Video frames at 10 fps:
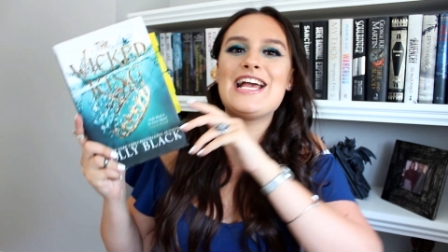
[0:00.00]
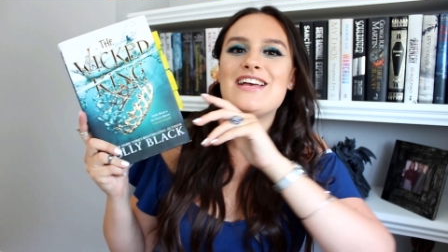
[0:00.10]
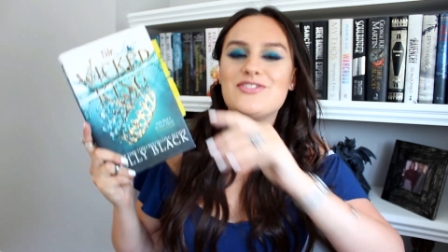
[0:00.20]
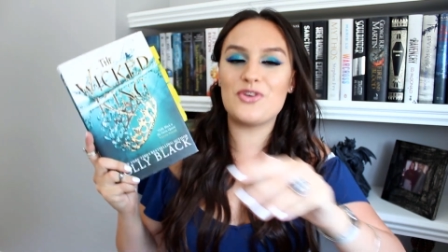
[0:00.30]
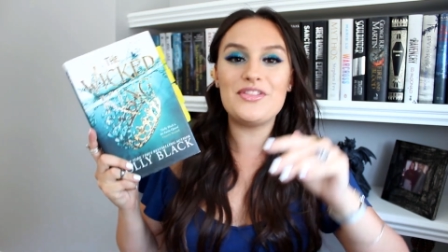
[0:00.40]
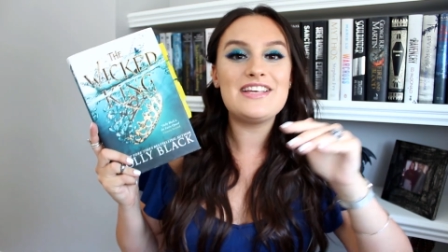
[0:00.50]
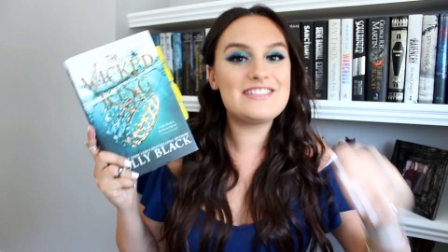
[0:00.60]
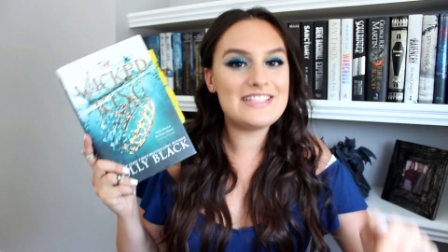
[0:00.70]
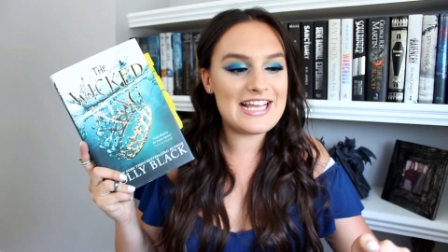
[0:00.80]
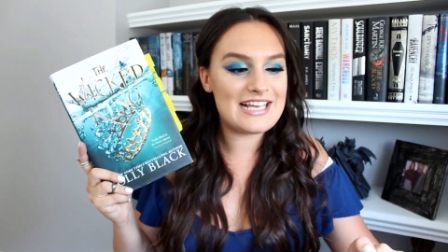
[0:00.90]
is on
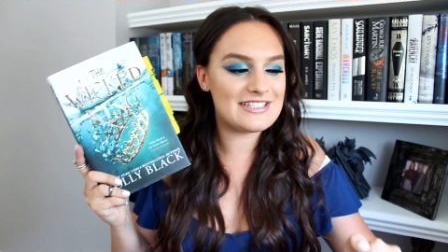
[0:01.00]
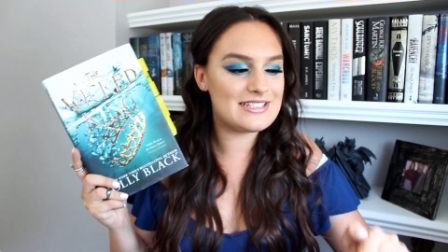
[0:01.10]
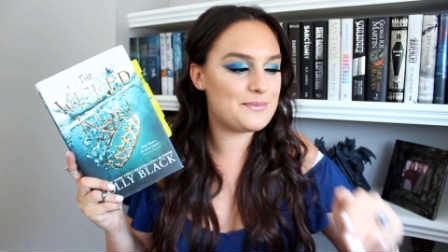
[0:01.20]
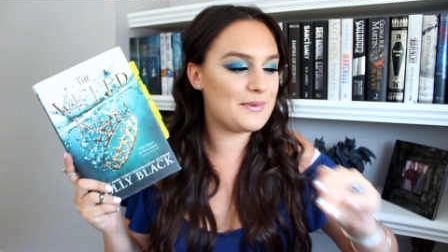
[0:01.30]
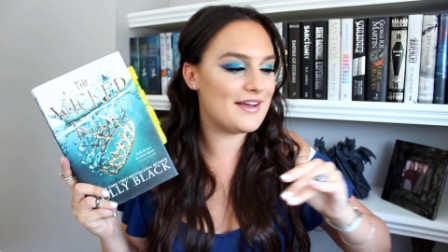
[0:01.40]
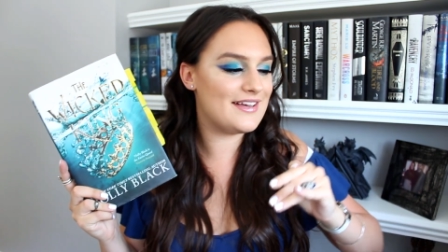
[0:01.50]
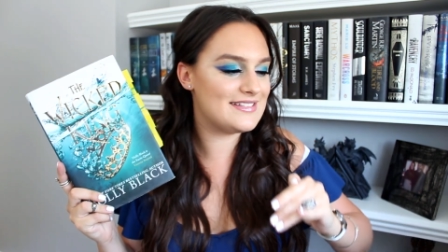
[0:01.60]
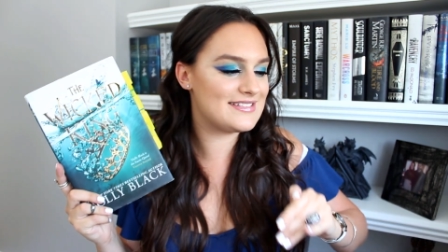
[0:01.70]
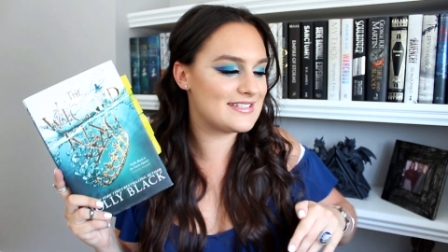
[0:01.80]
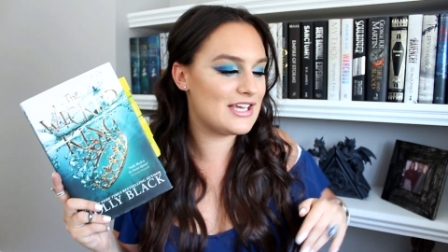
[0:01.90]
this list
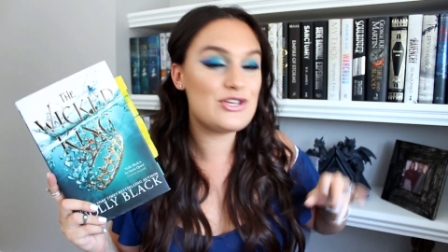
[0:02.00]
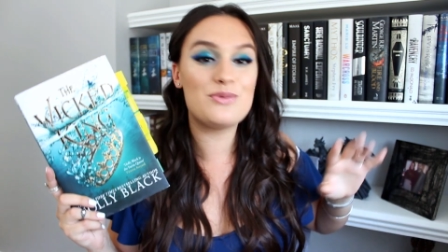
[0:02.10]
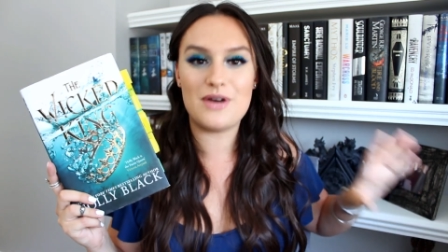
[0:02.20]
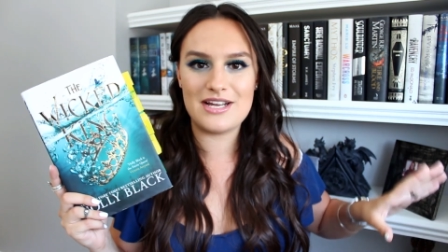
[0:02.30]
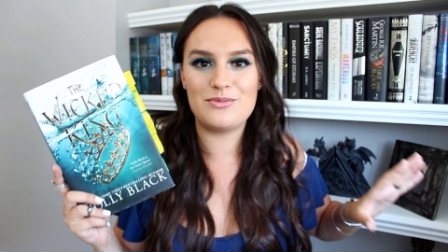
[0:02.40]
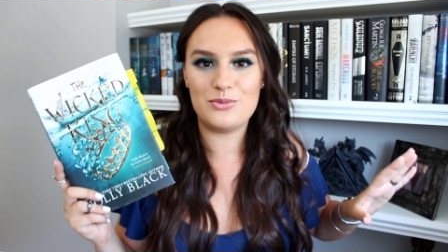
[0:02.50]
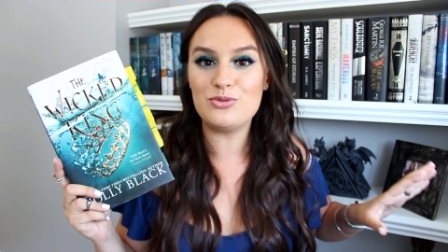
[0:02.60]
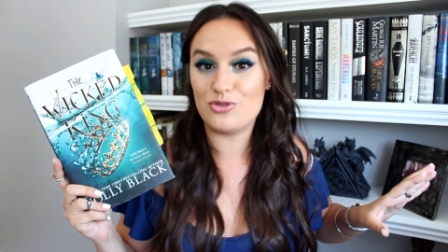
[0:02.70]
because your mind will